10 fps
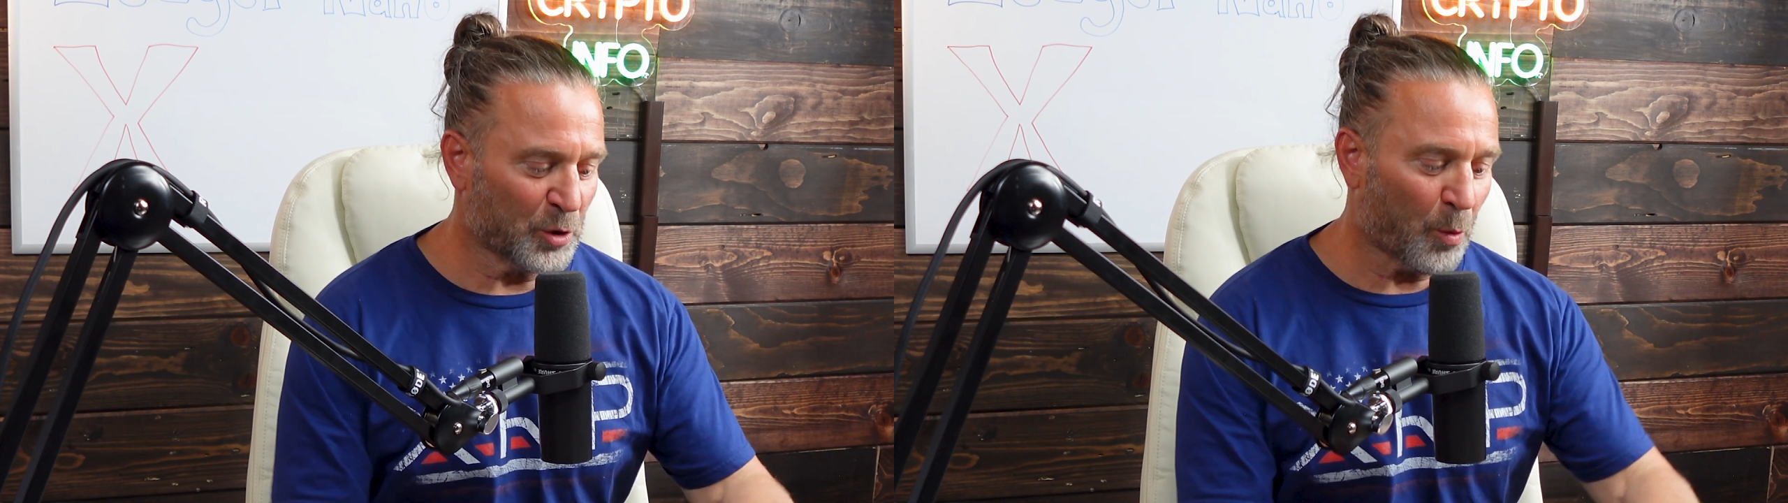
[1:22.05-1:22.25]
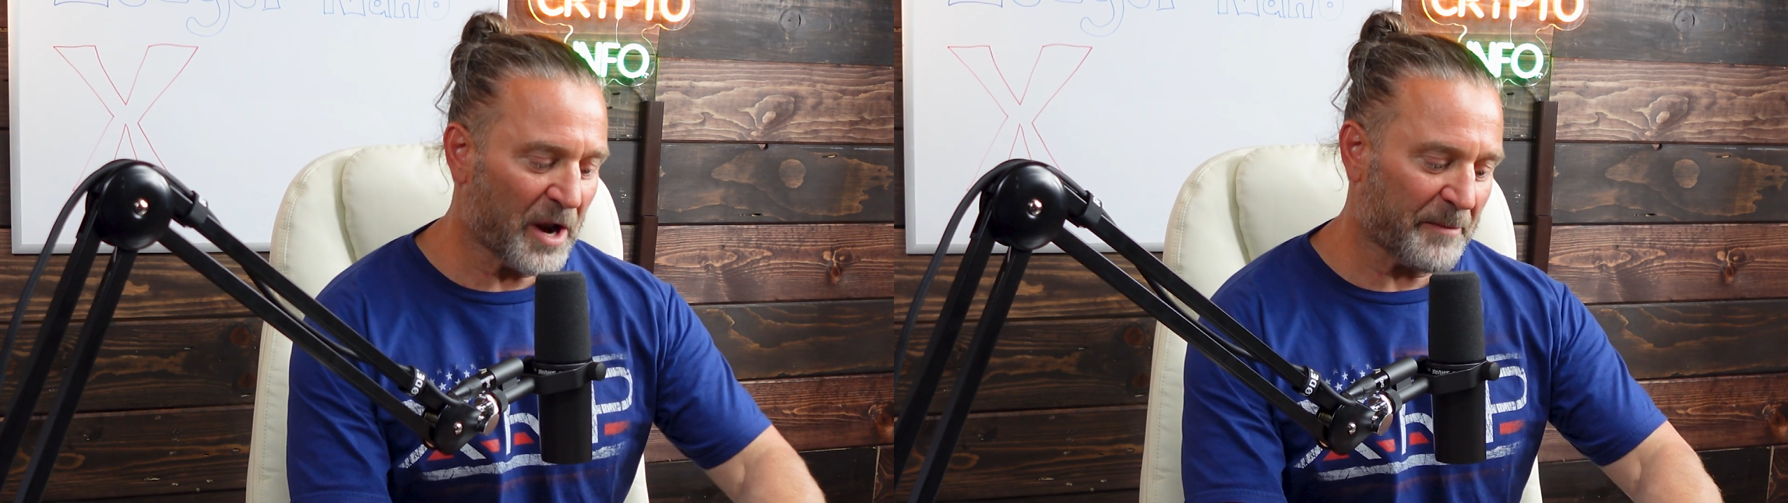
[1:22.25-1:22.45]

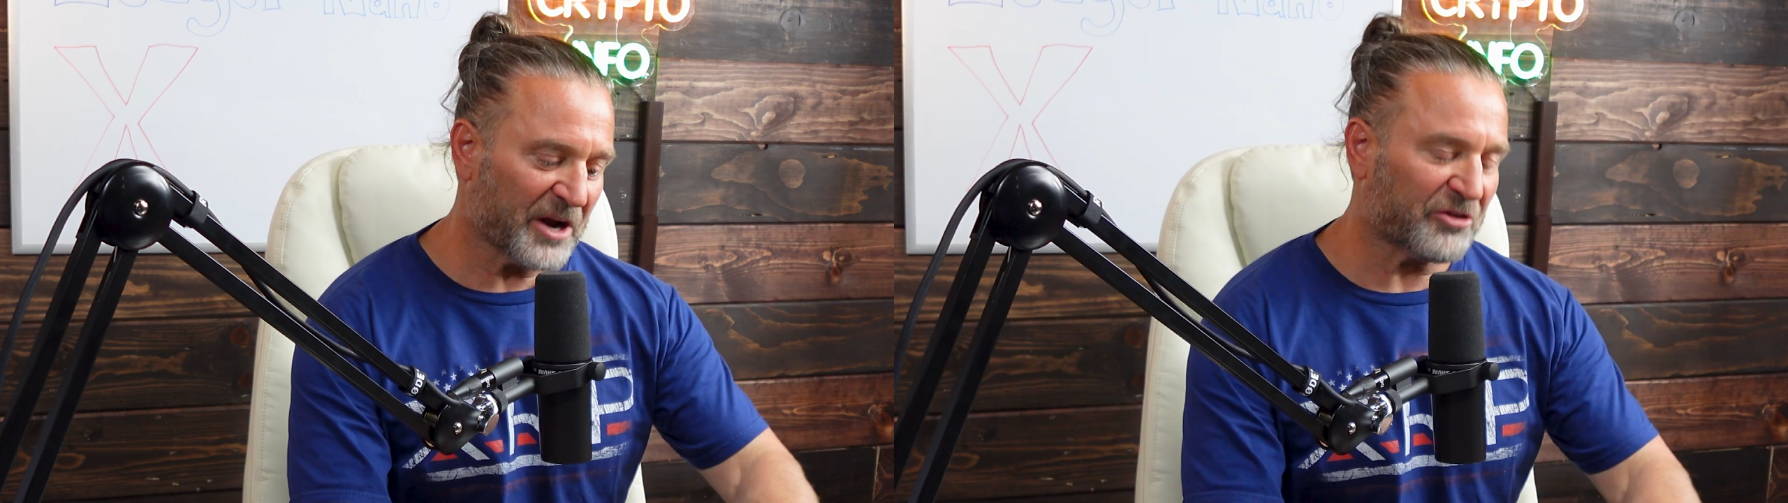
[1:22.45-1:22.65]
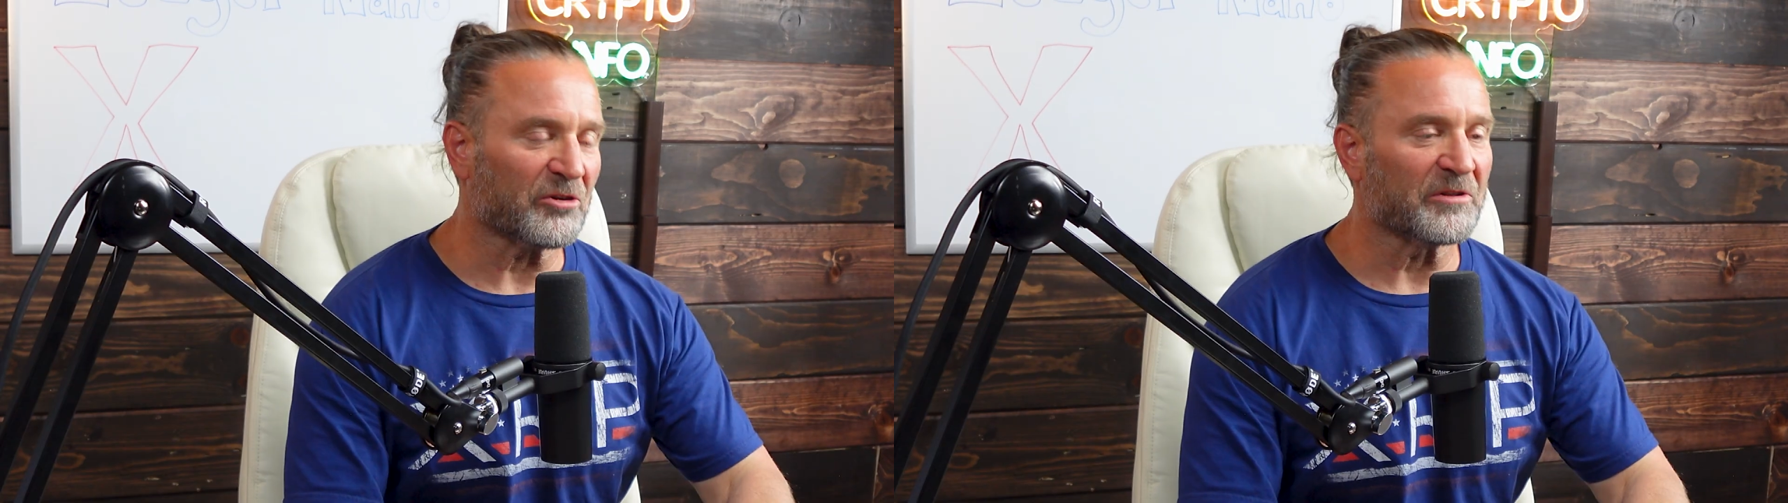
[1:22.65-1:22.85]
You wanna
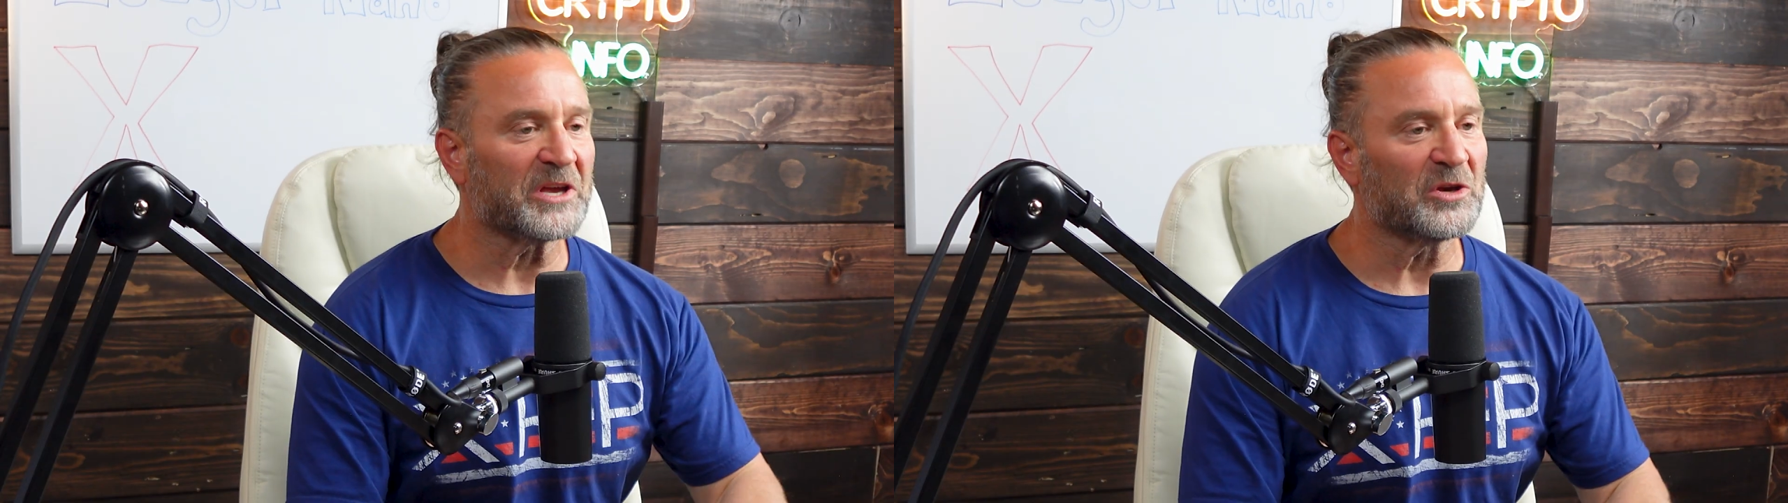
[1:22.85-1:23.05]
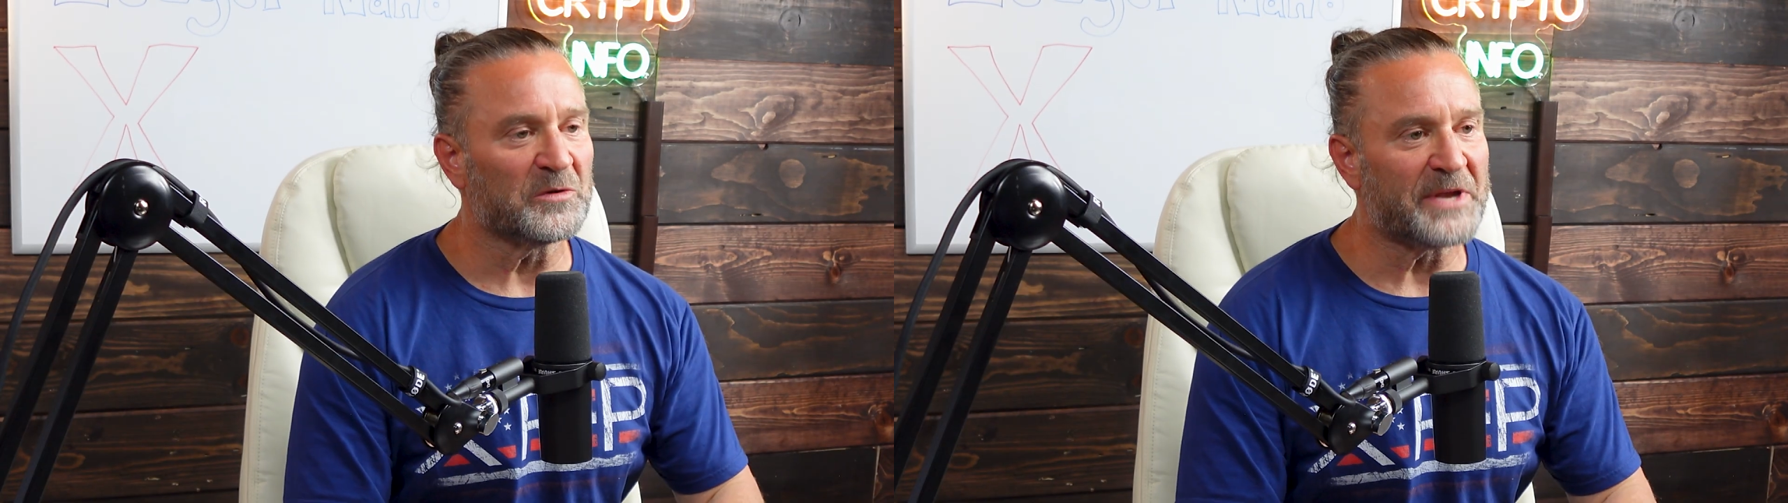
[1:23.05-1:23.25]
make sure
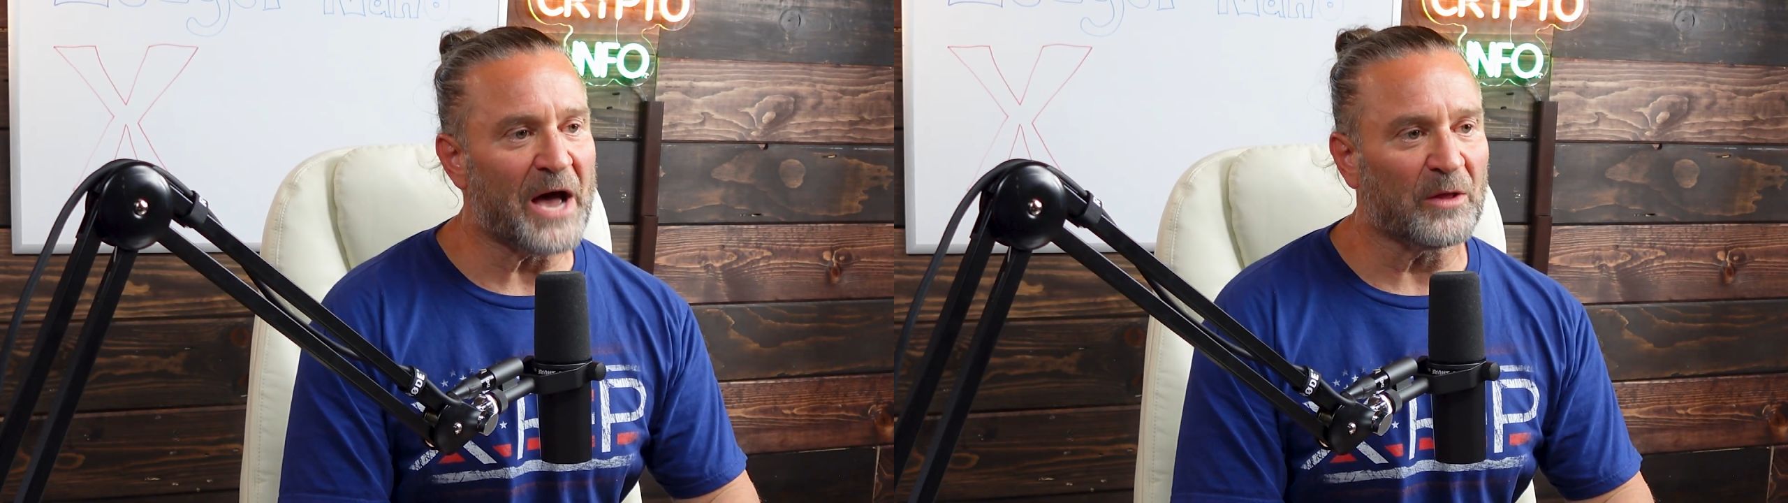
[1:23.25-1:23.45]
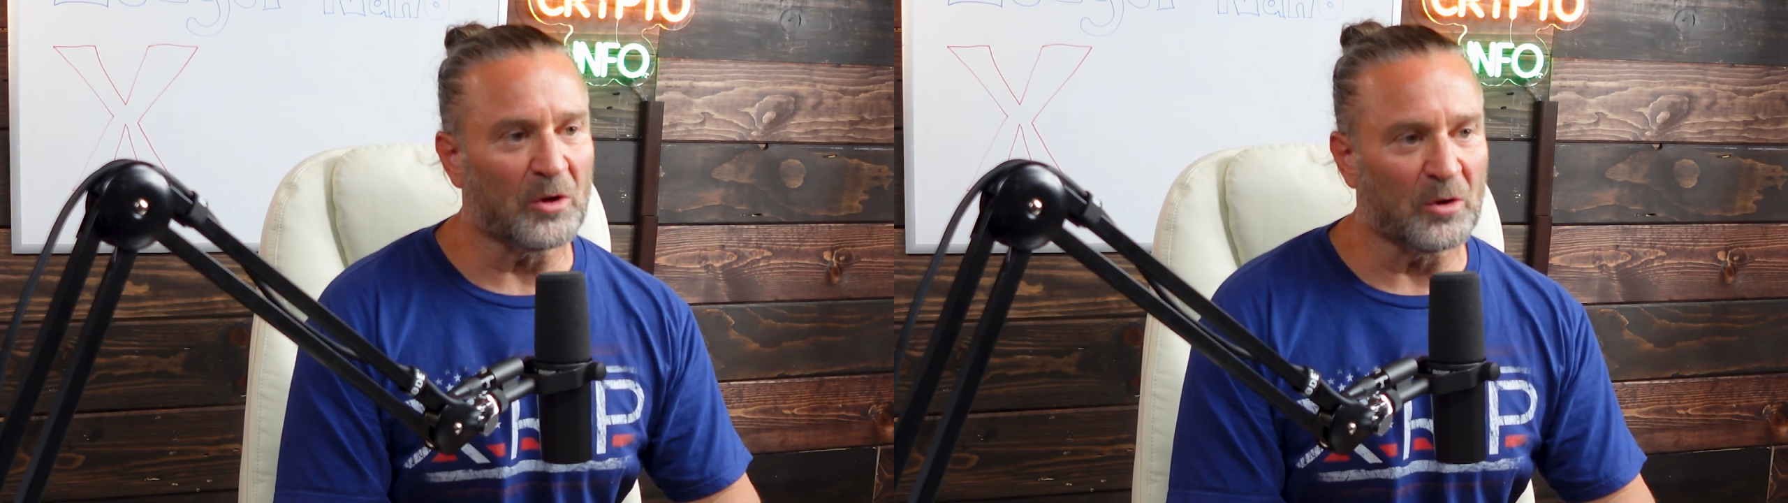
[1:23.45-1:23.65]
that you
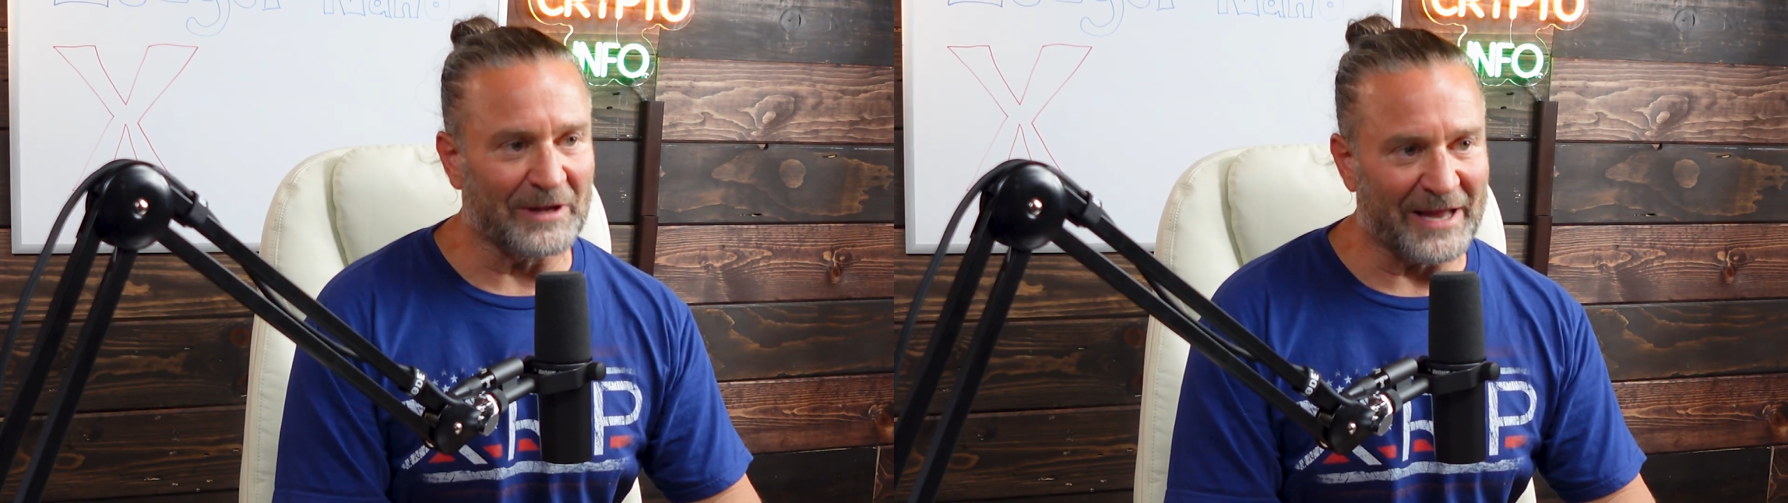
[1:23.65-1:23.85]
download